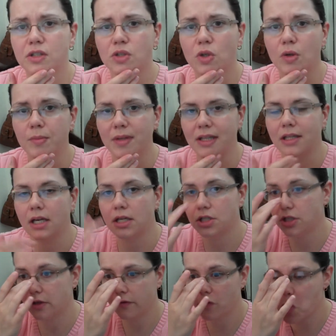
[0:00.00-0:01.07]
told me that I
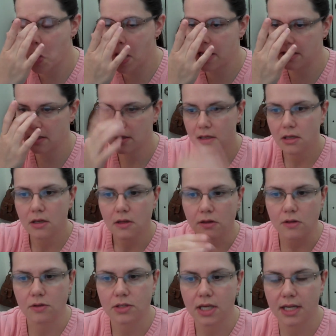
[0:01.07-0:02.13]
should avoid
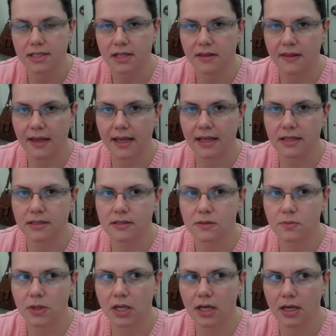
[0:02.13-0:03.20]
those kinds of things
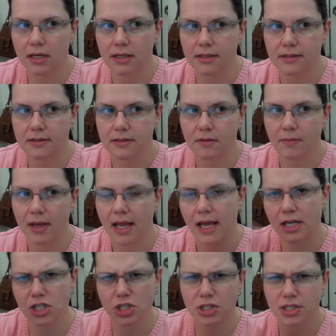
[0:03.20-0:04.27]
because of my
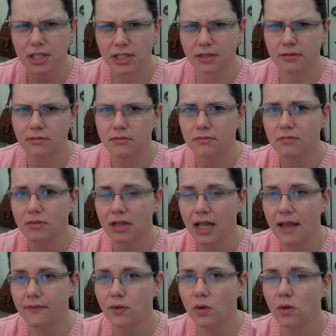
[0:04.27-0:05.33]
estrogen
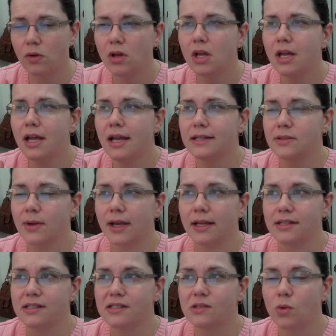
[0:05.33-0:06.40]
level. So I
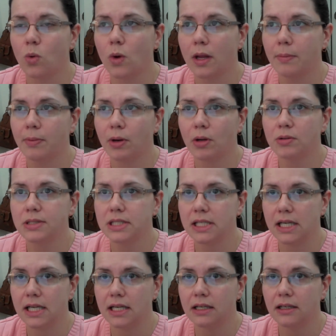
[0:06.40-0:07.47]
guess soy
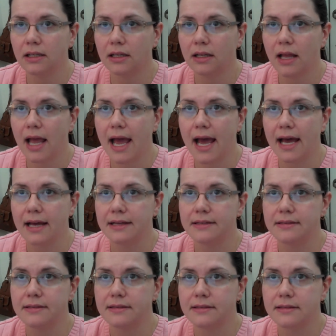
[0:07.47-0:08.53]
protein
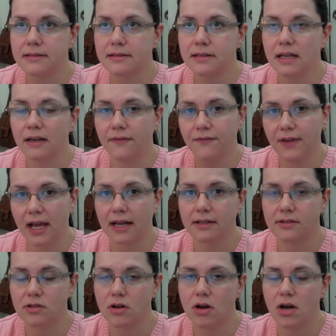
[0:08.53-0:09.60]
has an
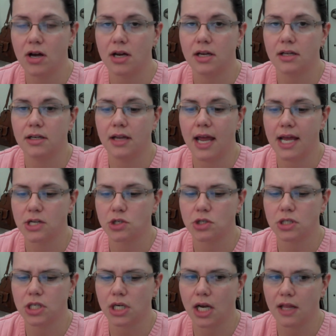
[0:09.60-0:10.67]
effect on
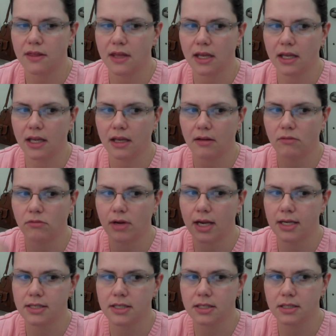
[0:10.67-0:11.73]
estrogen. I think it
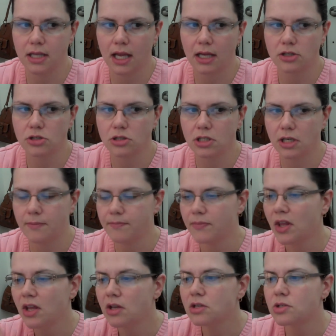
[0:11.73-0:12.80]
raises the estrogen.
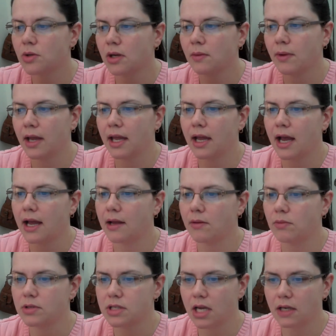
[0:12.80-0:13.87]
So anyway, I
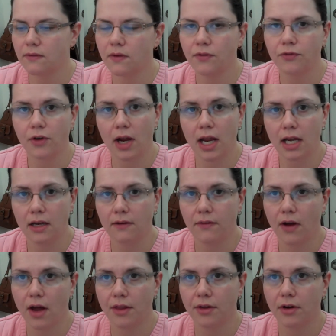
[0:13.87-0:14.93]
was kind of afraid of
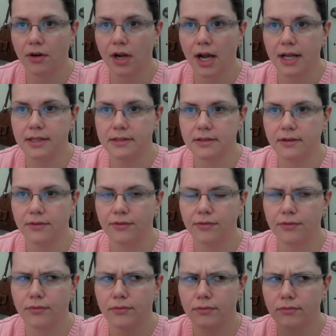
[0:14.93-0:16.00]
other kinds
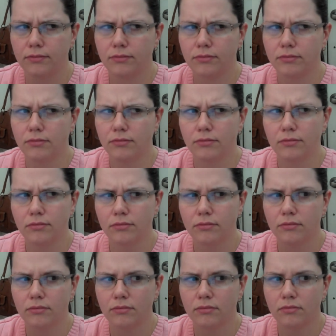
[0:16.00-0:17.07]
of
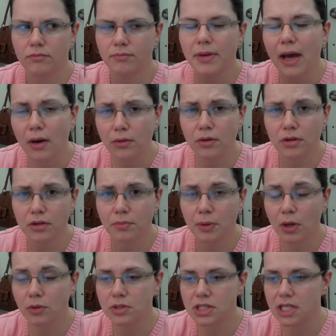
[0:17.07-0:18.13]
powdered
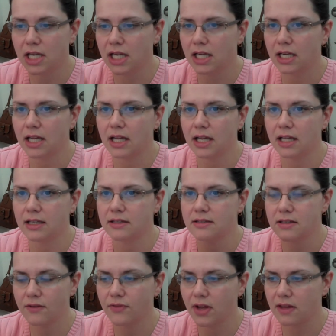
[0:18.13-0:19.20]
protein and
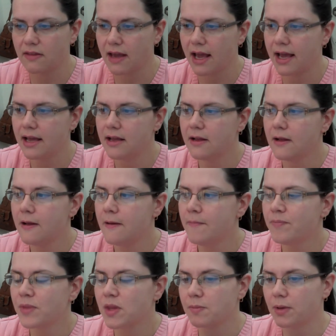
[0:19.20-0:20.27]
stuff like that.
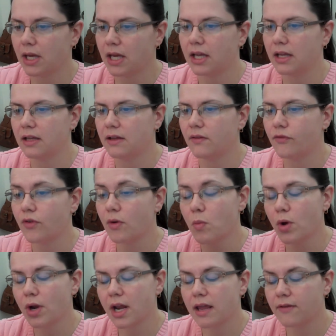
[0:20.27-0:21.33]
But from
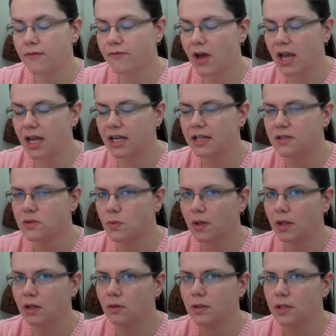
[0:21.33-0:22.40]
what I can find, it's
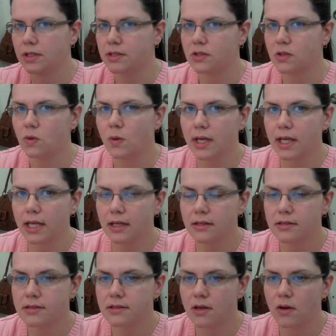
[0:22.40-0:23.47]
really only soy,
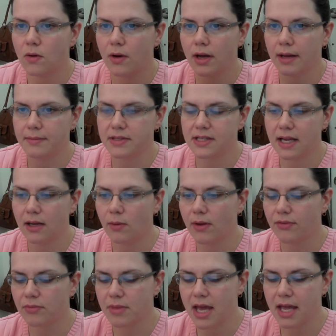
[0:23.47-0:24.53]
so I'm staying away
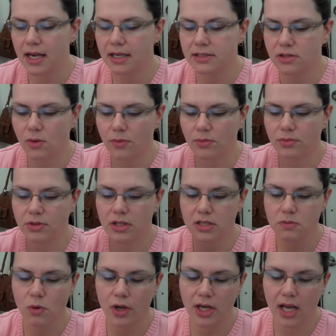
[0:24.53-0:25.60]
from that. And so this
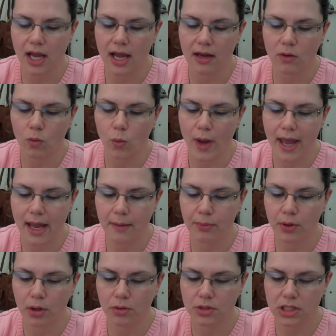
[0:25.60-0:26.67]
morning I had a whey
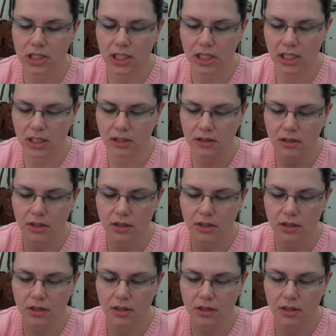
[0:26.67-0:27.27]
protein